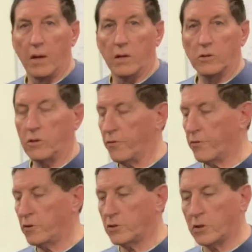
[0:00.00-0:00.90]
So the
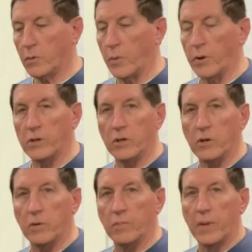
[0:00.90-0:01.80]
first thing we want to
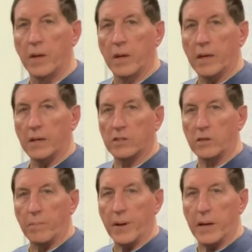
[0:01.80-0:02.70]
do is
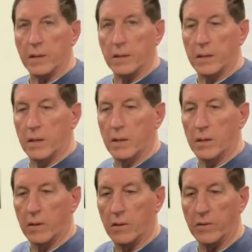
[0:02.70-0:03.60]
to bend
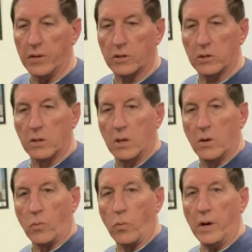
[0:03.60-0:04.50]
this
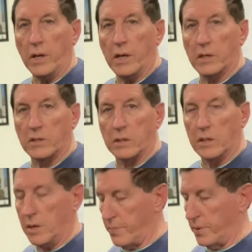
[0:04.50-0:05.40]
radius
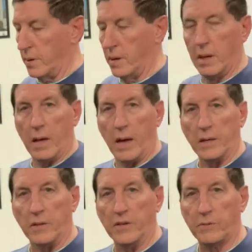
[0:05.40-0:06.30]
lip
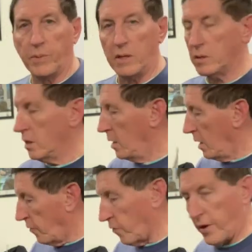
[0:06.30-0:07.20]
onto this piece.
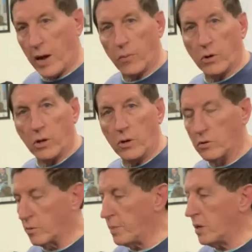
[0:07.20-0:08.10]
For that, we're going to
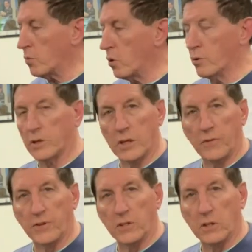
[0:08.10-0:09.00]
use the bead roller to
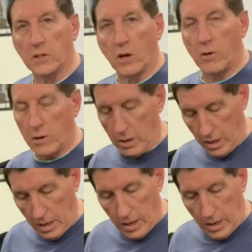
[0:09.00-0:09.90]
get this thing started,
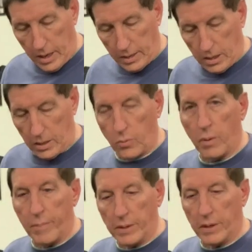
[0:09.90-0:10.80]
and then
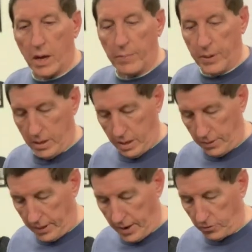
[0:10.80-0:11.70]
we'll bend it up,
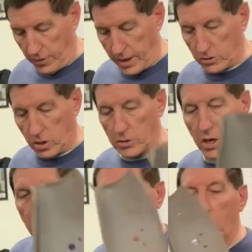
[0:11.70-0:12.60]
and then after that is all
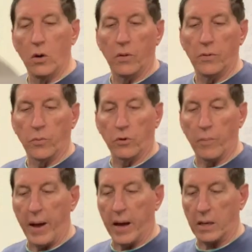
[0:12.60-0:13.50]
done, we'll go
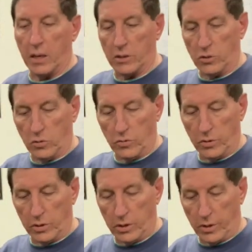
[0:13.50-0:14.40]
back and do
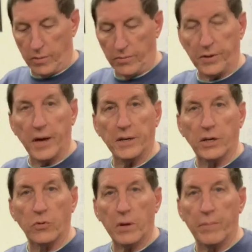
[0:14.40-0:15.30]
the
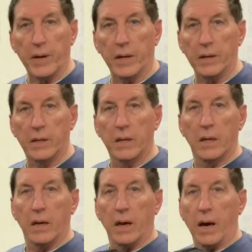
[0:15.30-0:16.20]
90-degree bend
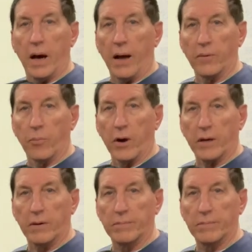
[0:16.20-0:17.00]
on the brake.